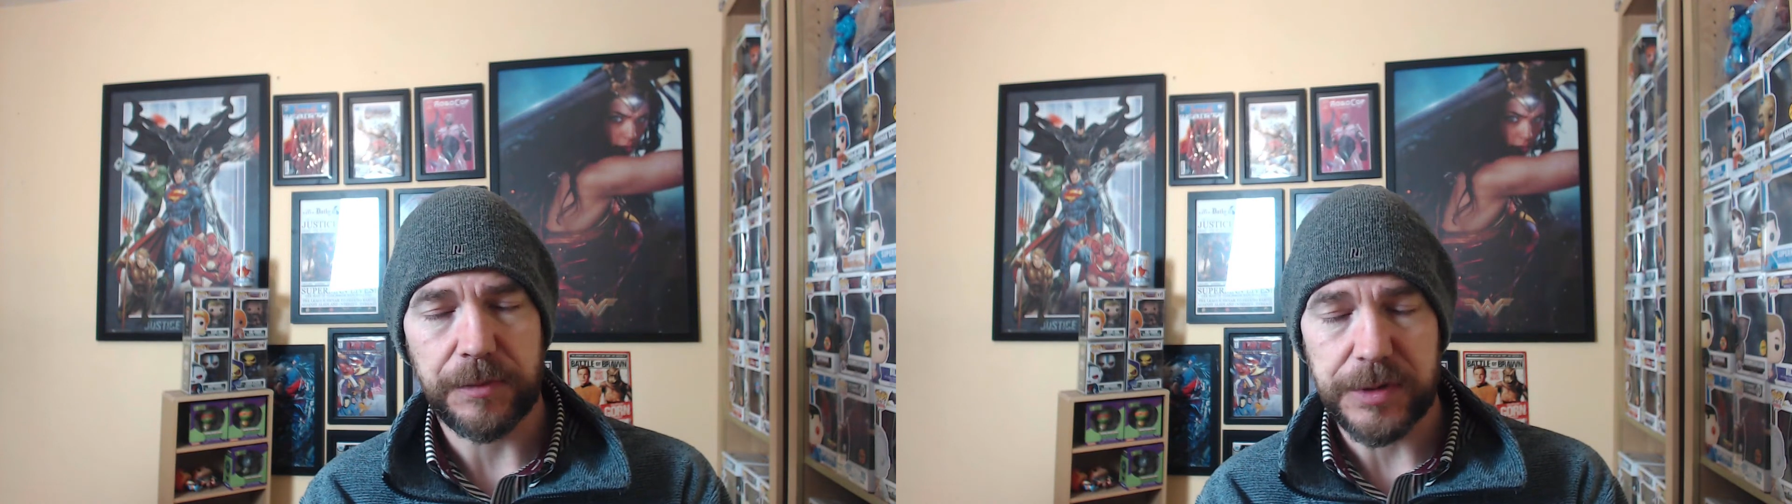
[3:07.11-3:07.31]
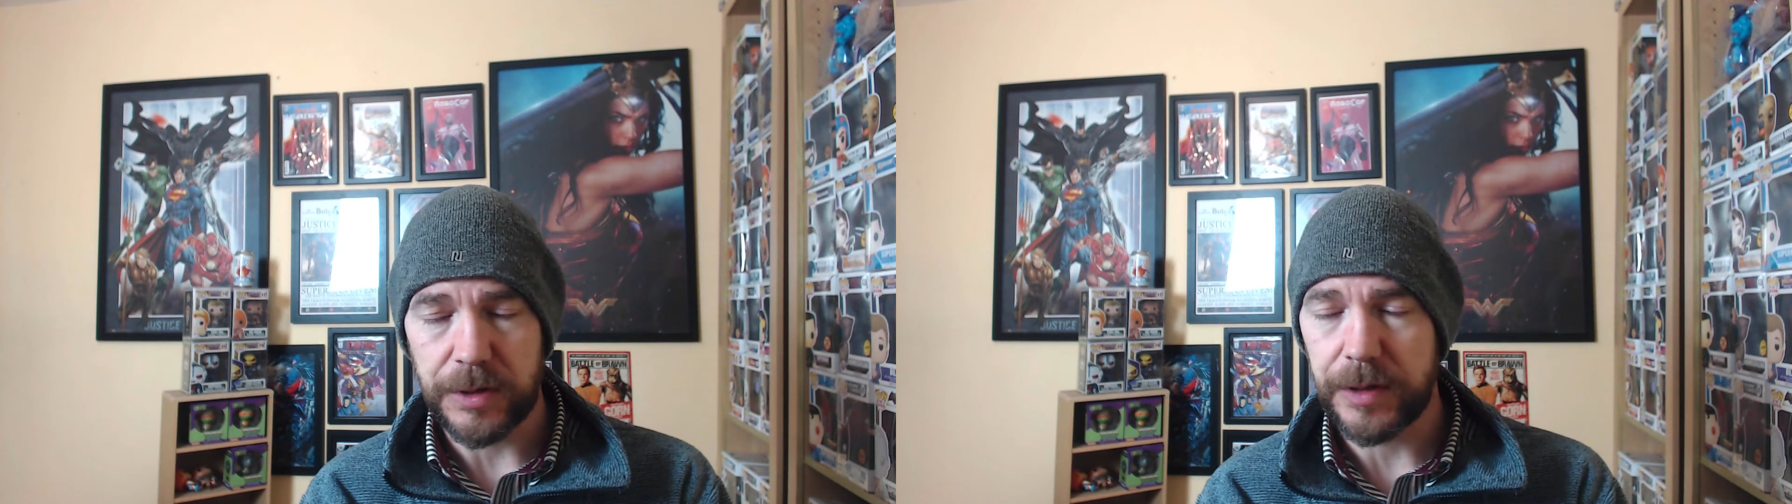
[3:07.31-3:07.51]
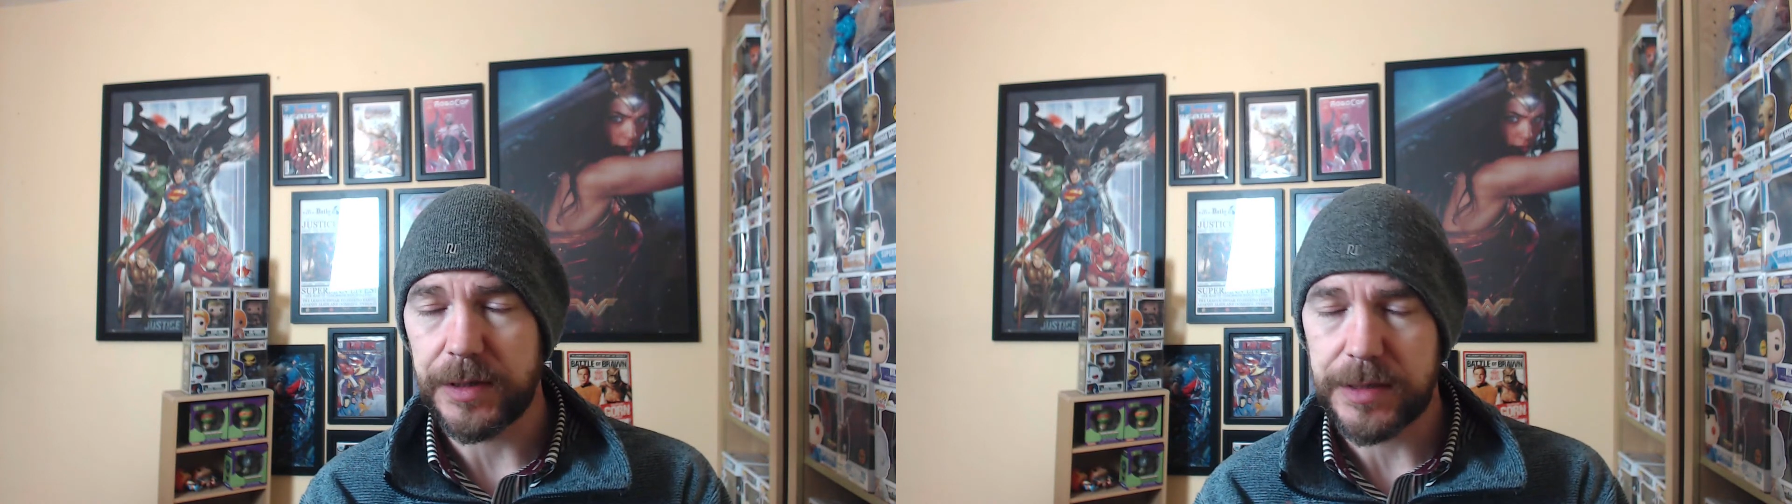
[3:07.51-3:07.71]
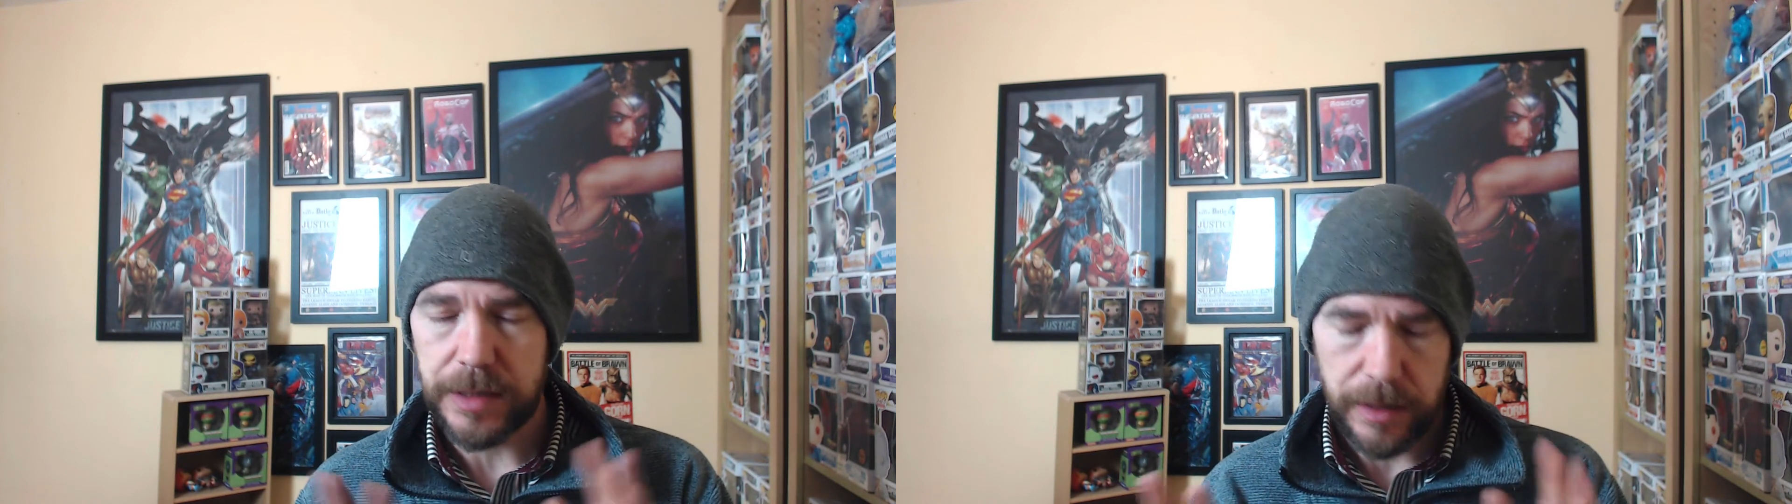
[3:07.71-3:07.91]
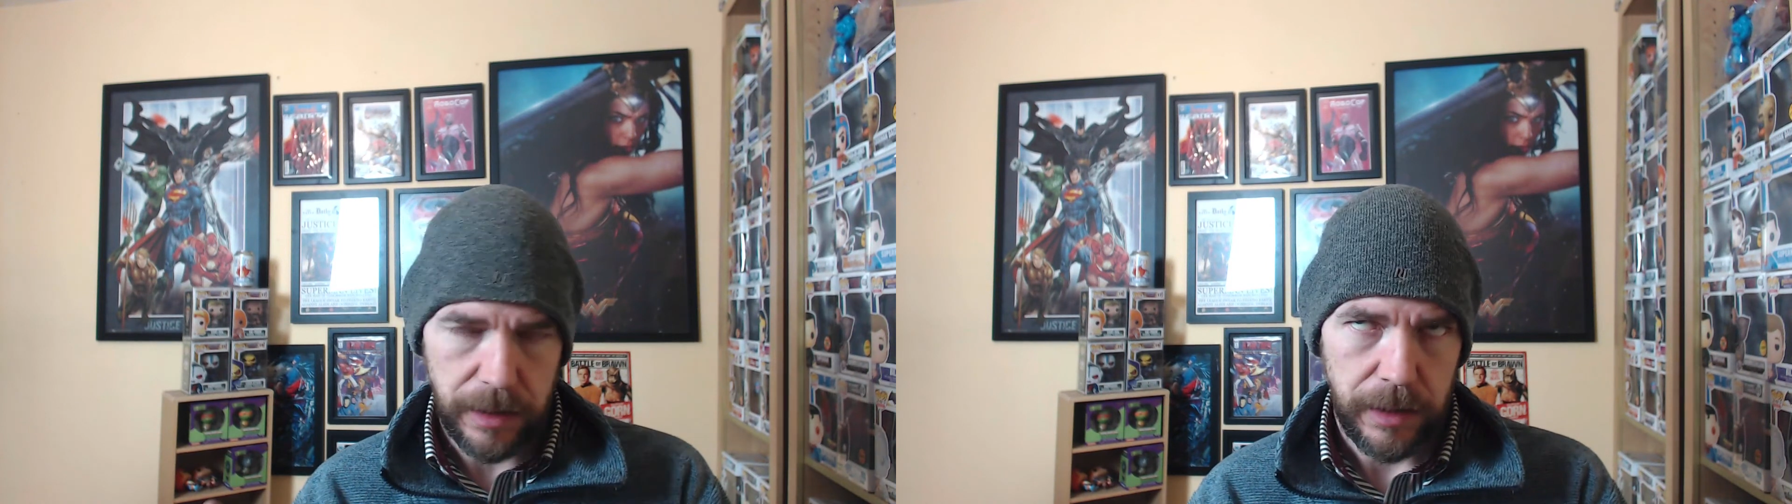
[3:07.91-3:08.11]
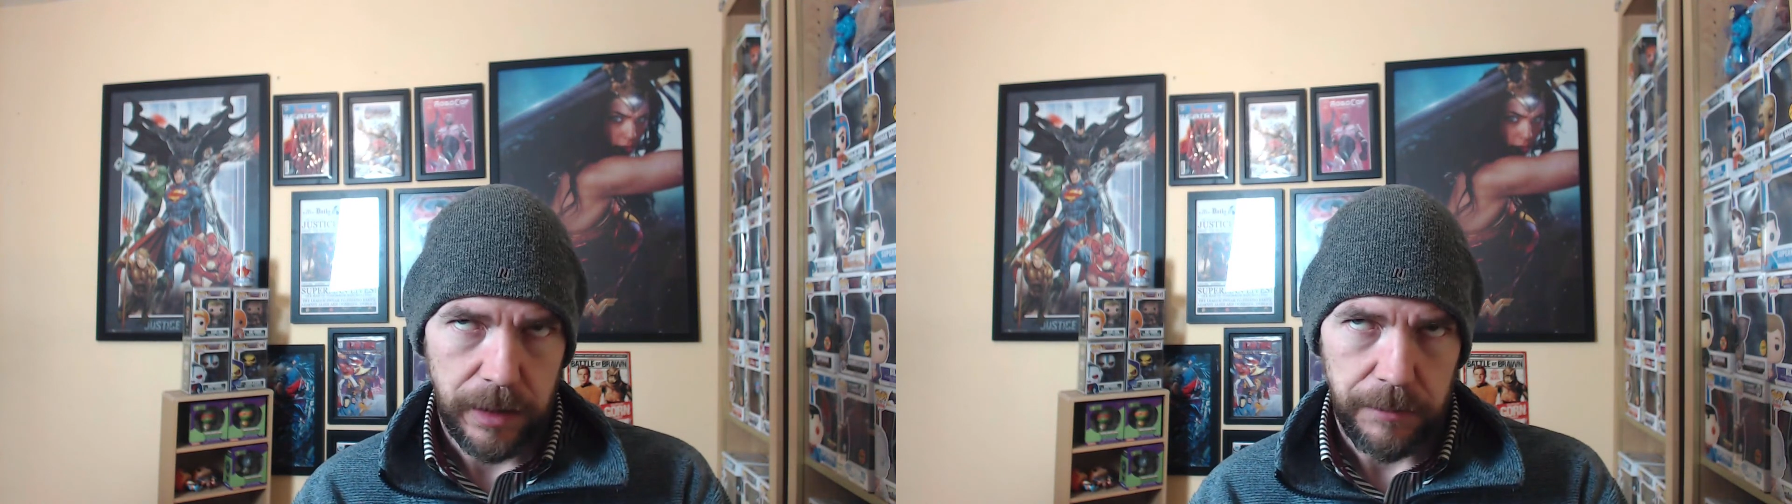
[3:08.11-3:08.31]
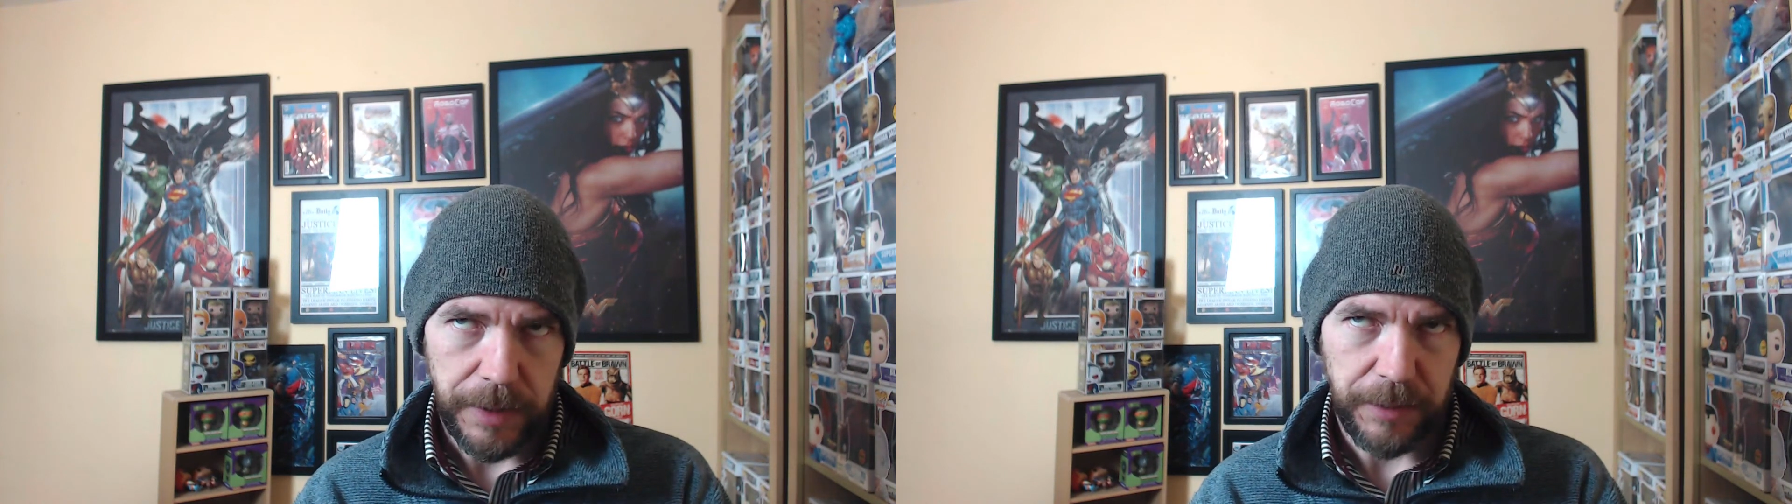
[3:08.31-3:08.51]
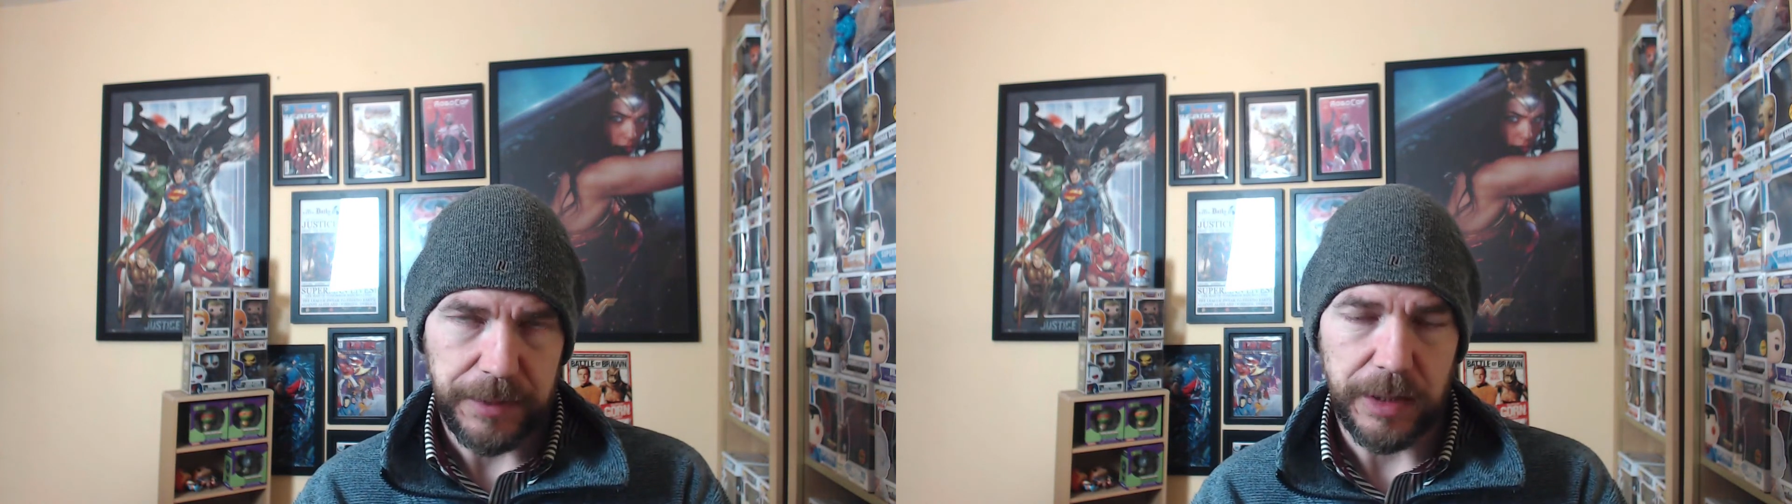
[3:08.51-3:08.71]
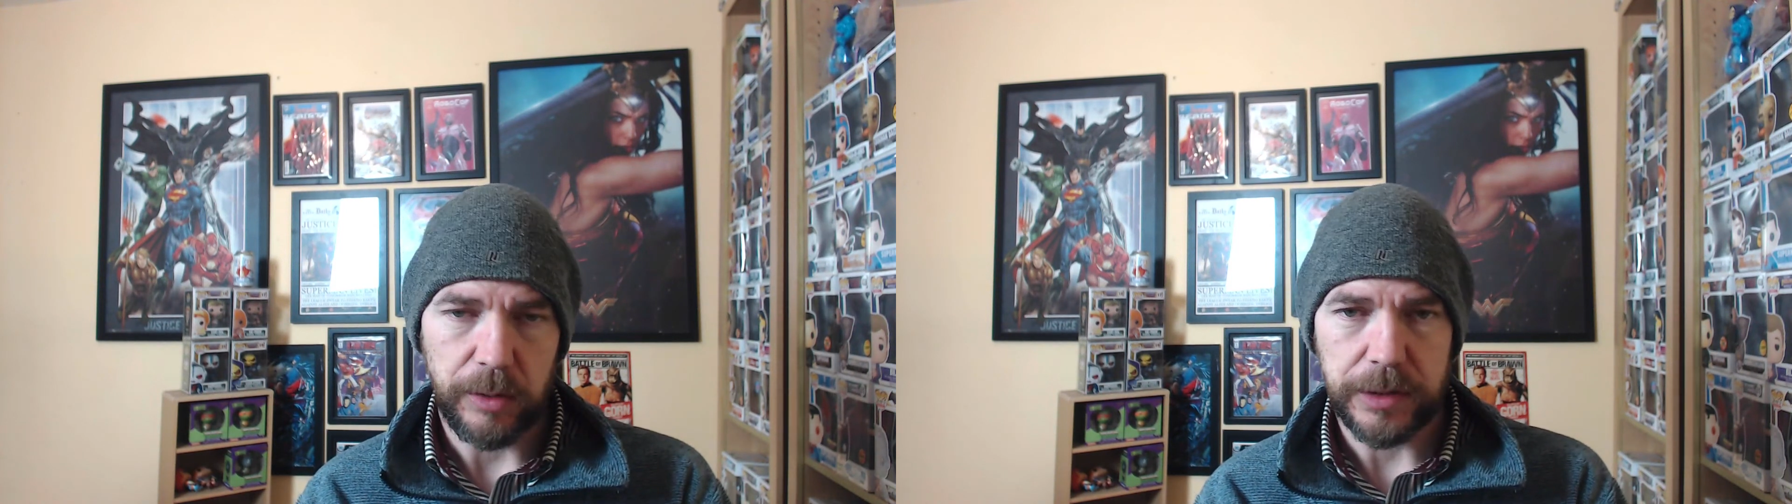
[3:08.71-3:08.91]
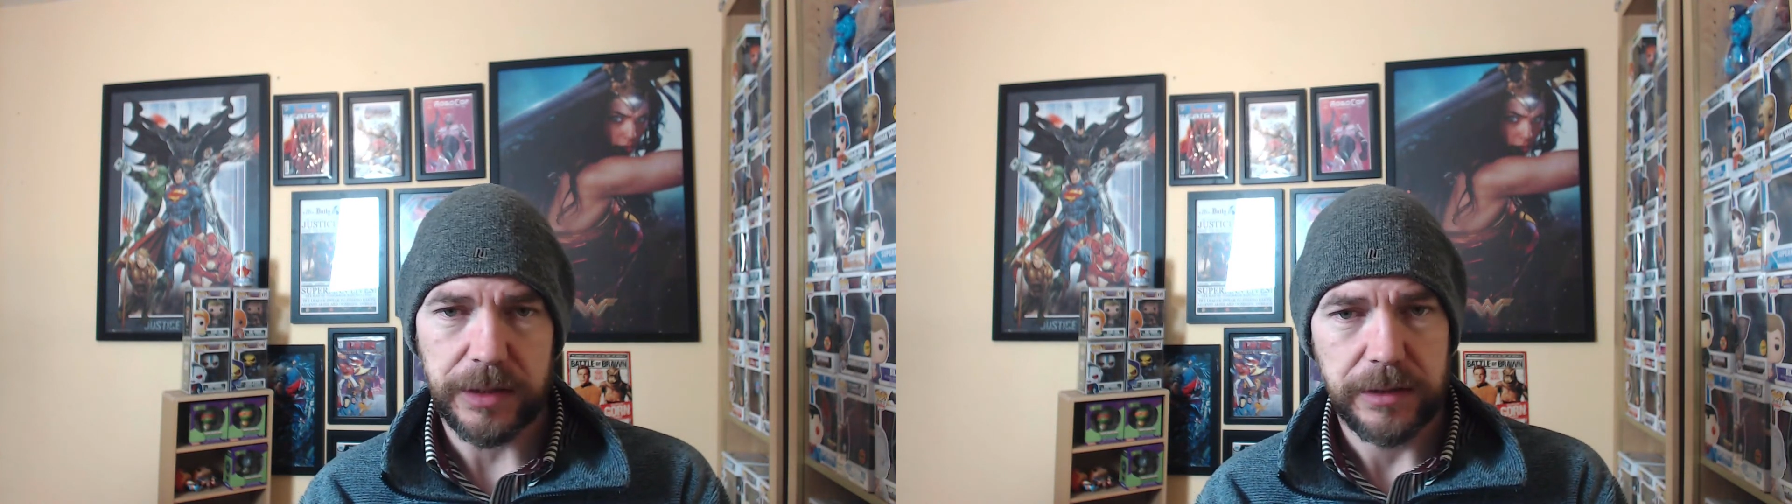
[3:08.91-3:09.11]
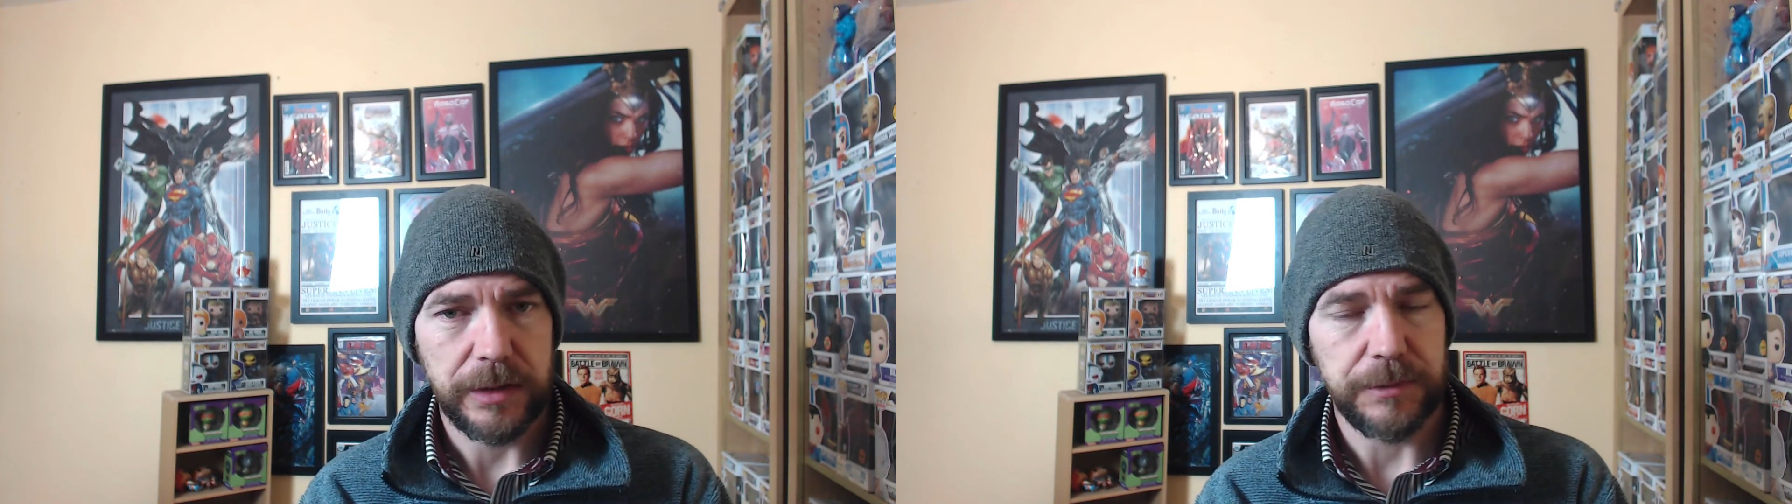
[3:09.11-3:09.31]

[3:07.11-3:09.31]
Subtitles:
besides Baby Yoda?